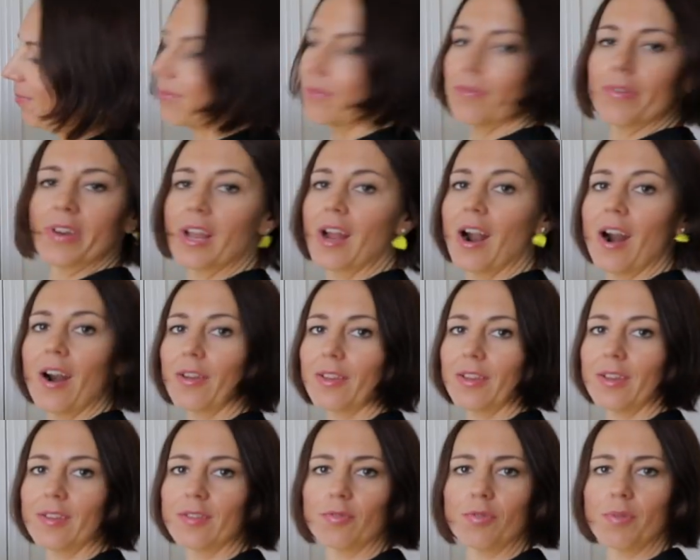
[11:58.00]

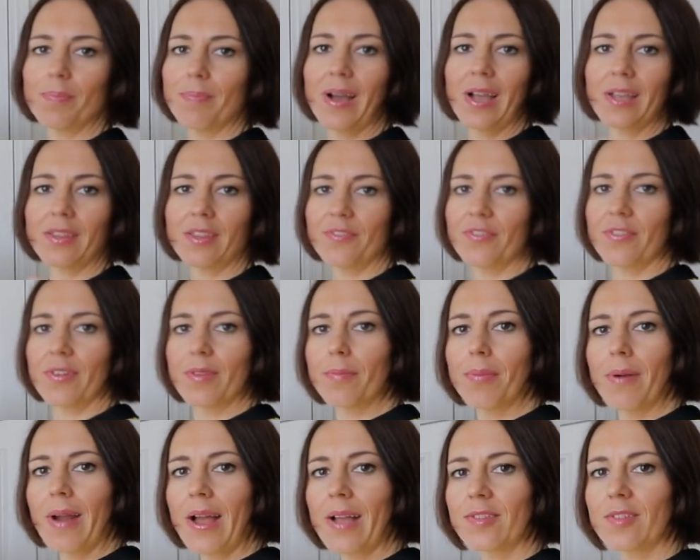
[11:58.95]
regardless we buy
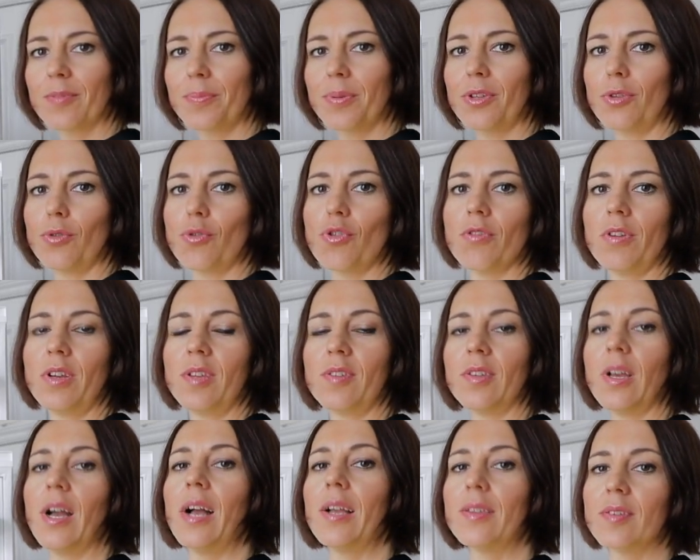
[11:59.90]
different brands but usually
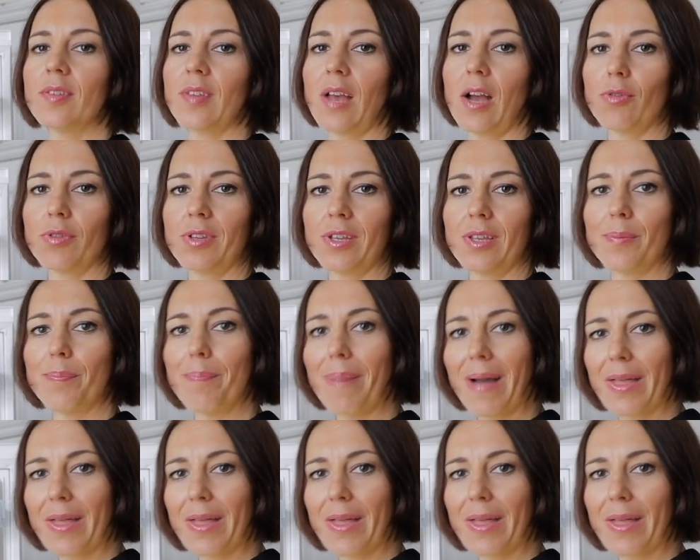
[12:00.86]
it's unsalted